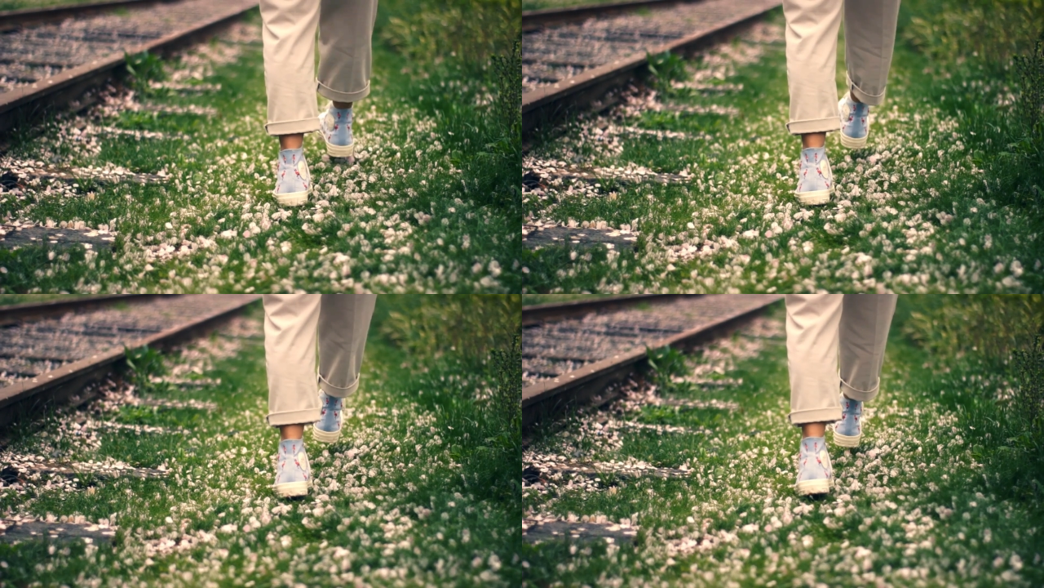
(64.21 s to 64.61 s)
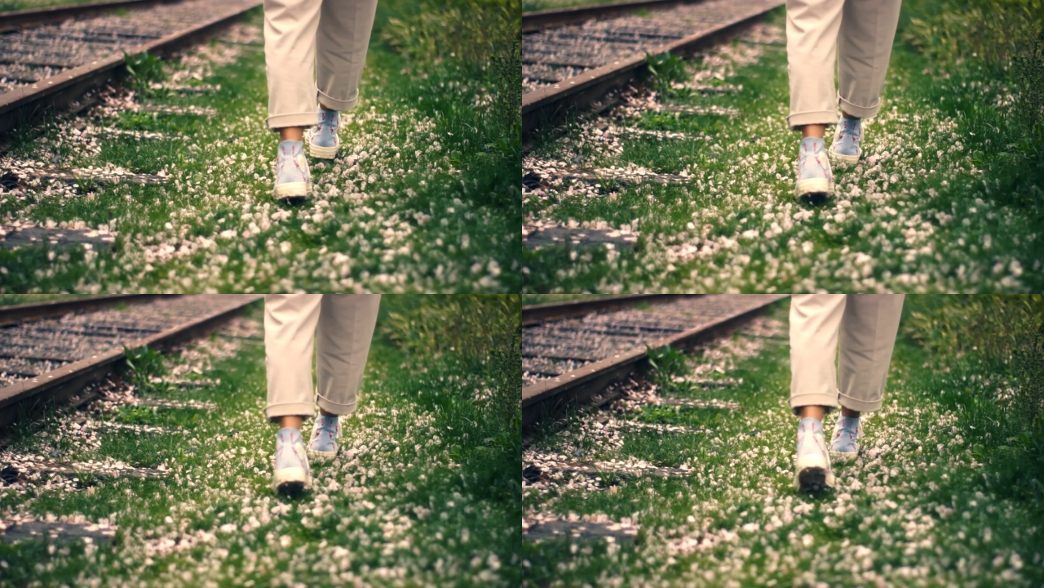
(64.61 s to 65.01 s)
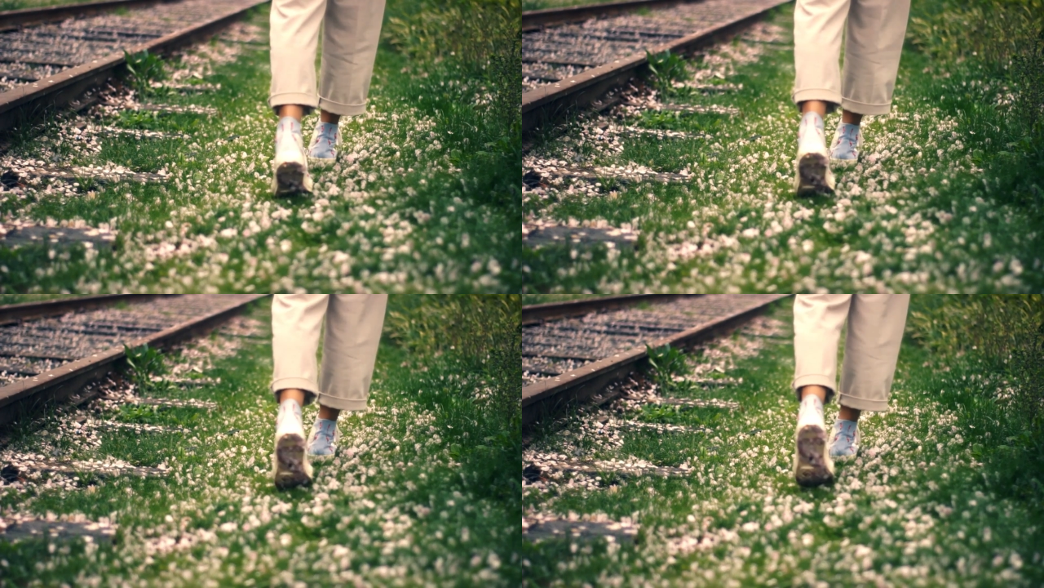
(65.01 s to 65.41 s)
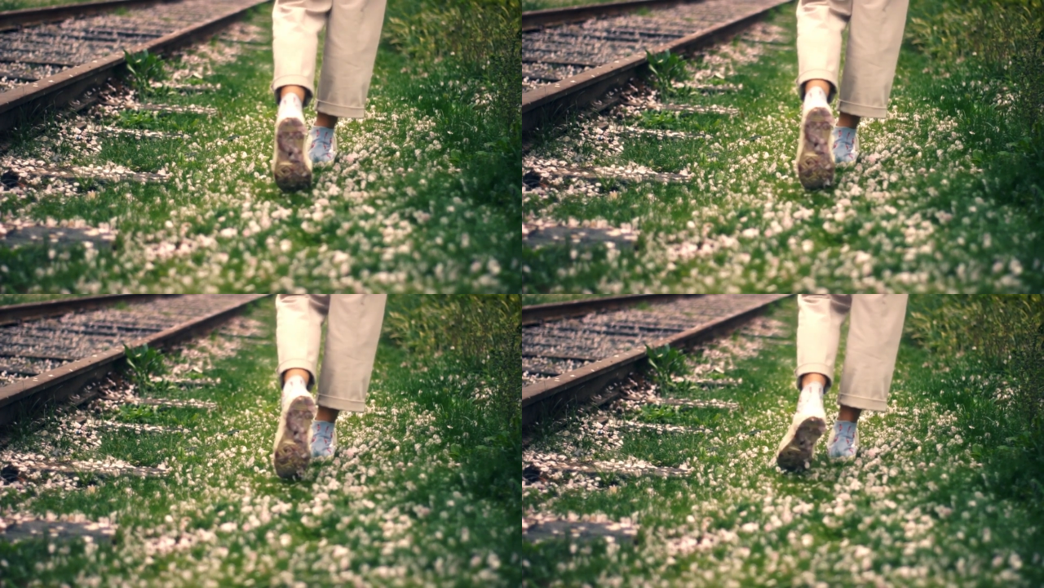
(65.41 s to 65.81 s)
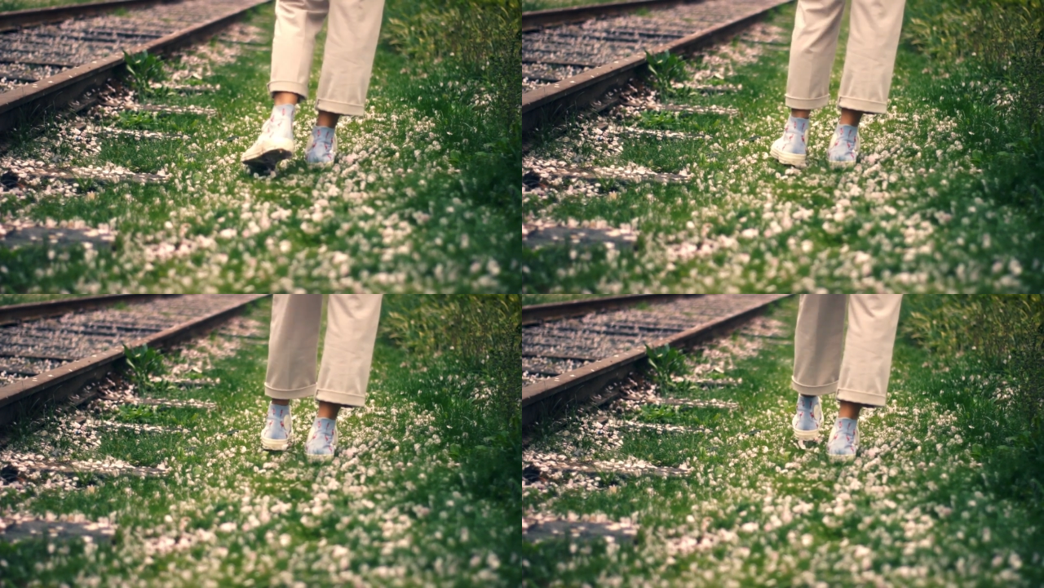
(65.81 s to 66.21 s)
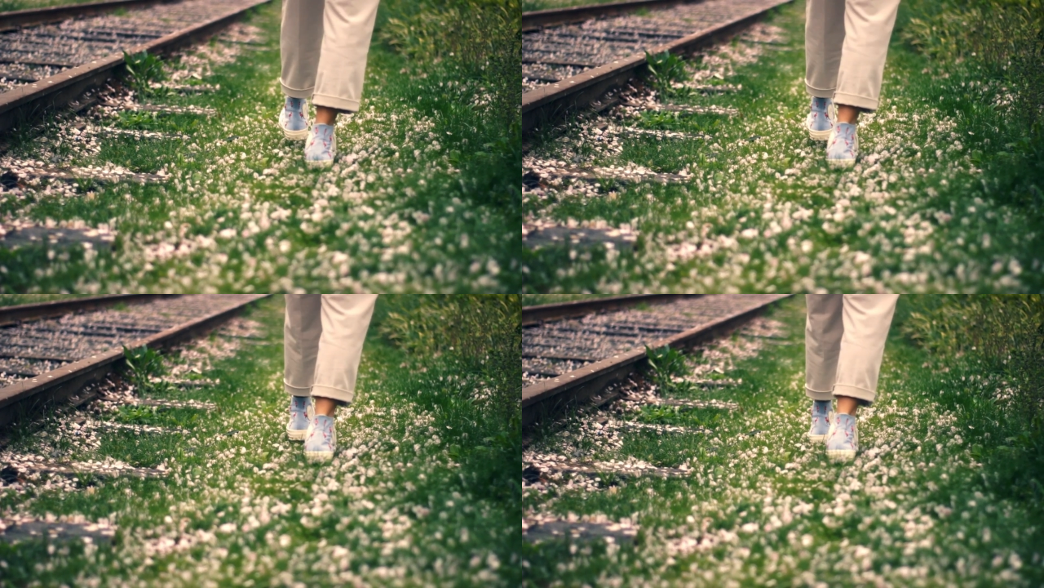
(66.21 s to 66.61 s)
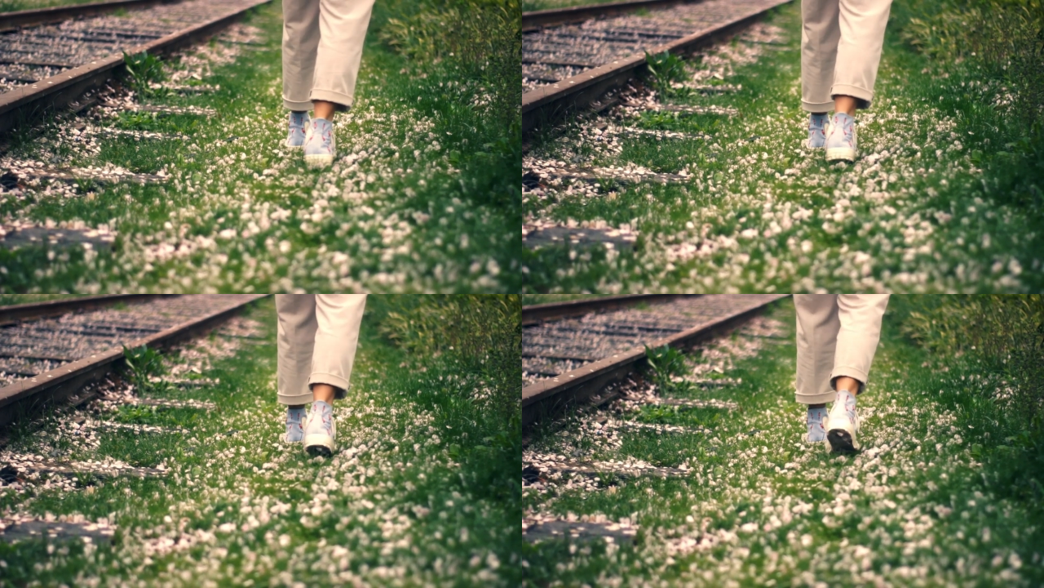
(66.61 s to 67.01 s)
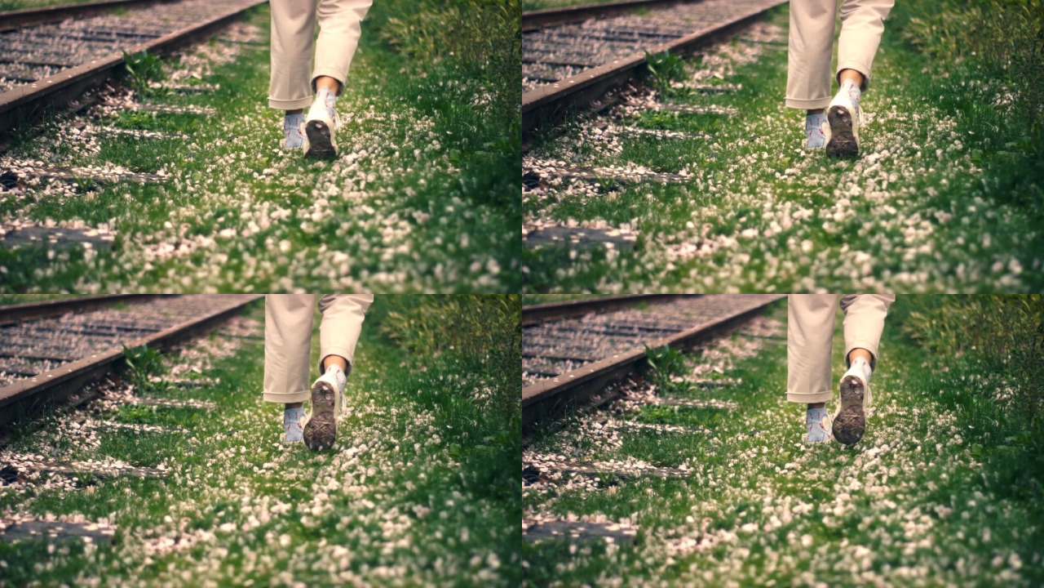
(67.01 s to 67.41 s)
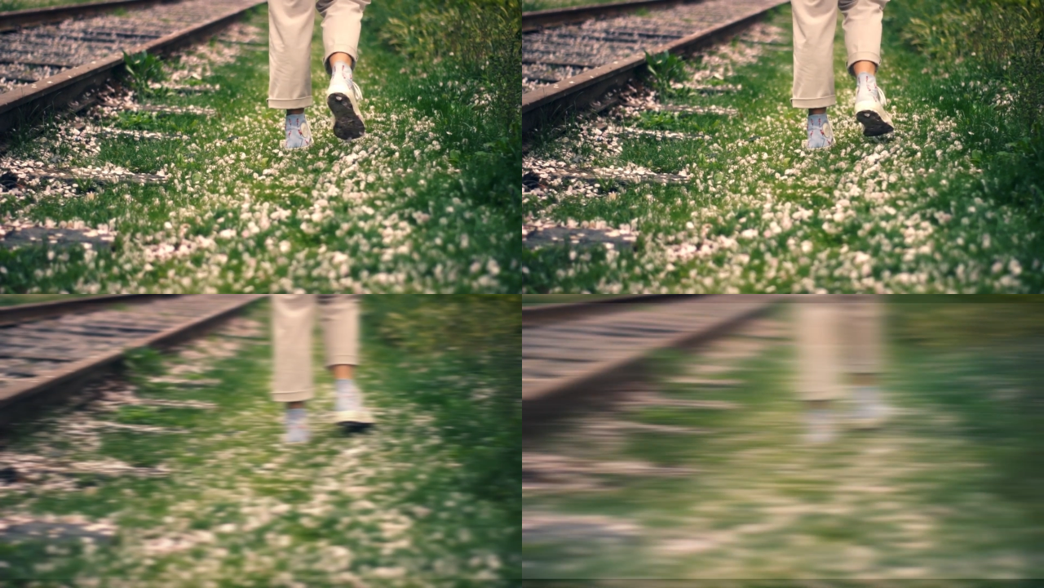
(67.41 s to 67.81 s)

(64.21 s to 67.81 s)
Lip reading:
[unreadable: no face in view]